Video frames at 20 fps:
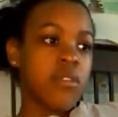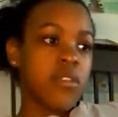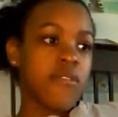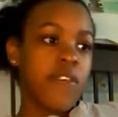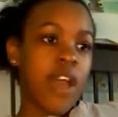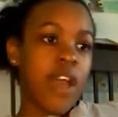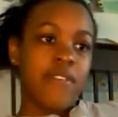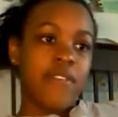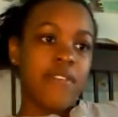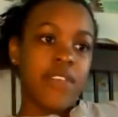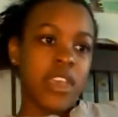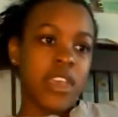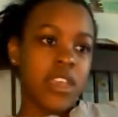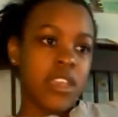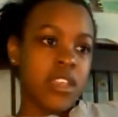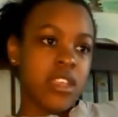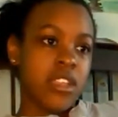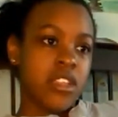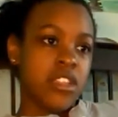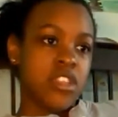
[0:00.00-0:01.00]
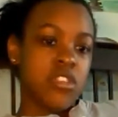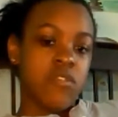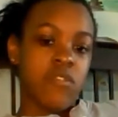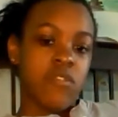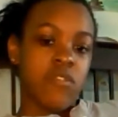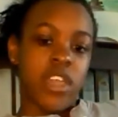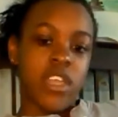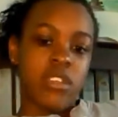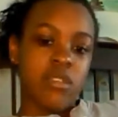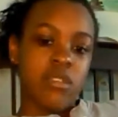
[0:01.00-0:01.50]
The 5 kids, she
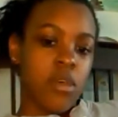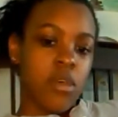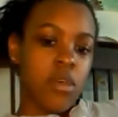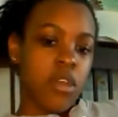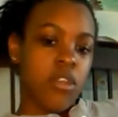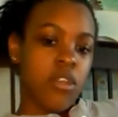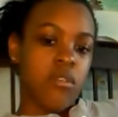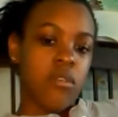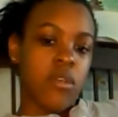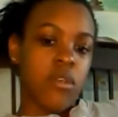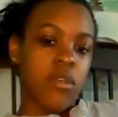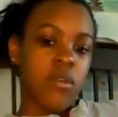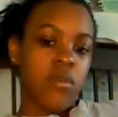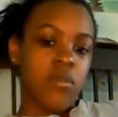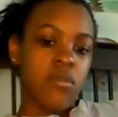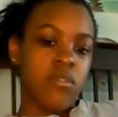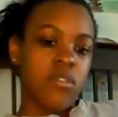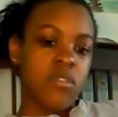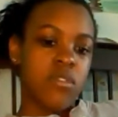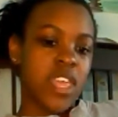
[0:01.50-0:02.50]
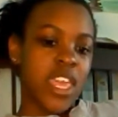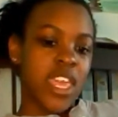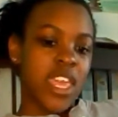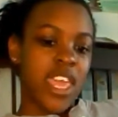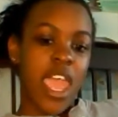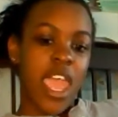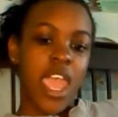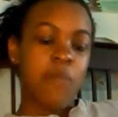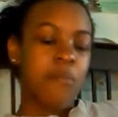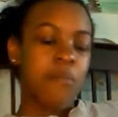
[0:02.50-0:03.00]
raised them on her own. They
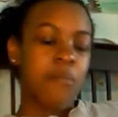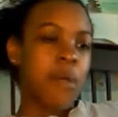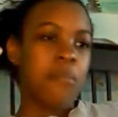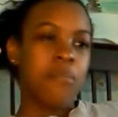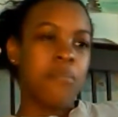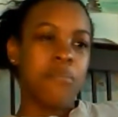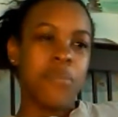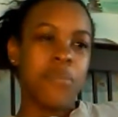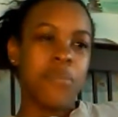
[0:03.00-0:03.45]
came up.